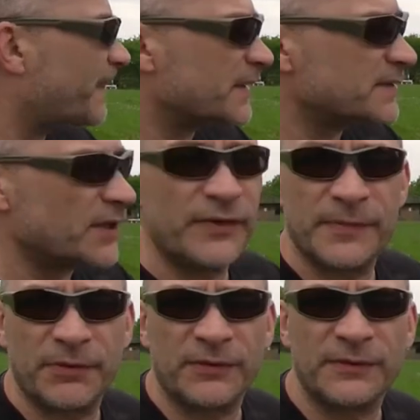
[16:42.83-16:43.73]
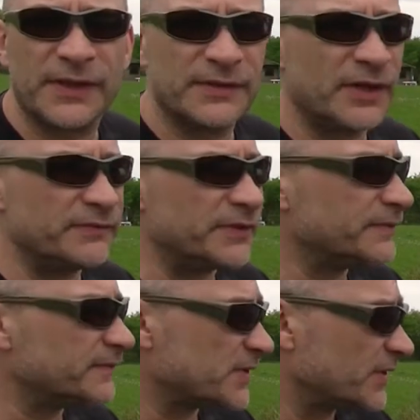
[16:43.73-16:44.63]
there's no ripple at the moment,
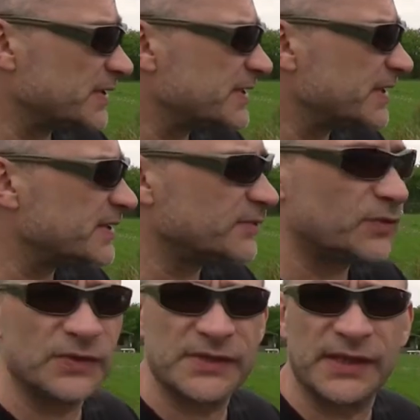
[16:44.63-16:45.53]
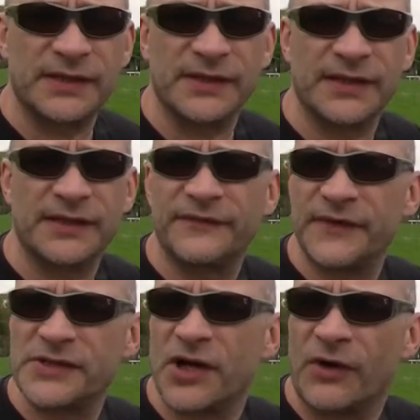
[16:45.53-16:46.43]
so I can see into the water, and the
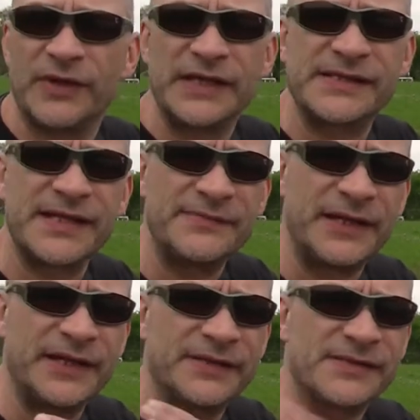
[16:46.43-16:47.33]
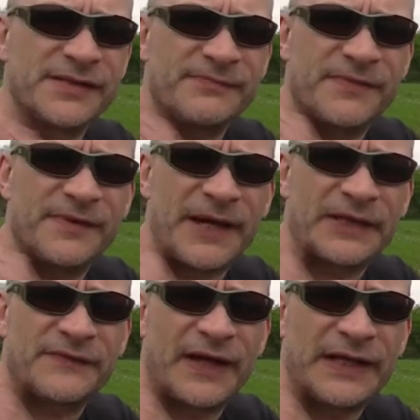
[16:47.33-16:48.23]
fish can't really see me because the
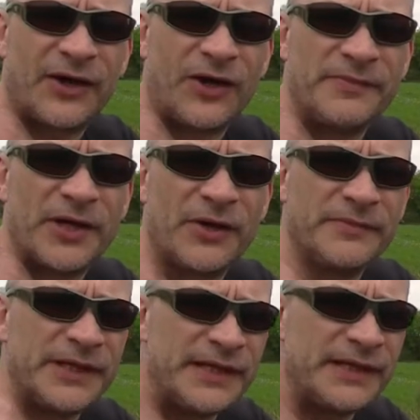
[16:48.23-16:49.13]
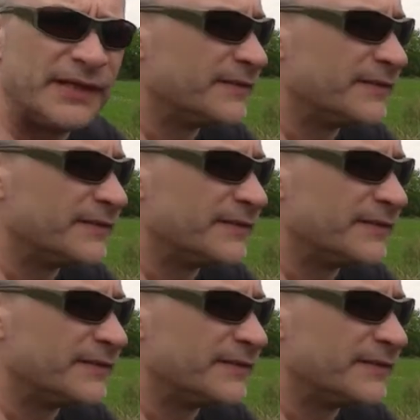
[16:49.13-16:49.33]
bank's fairly high behind me here.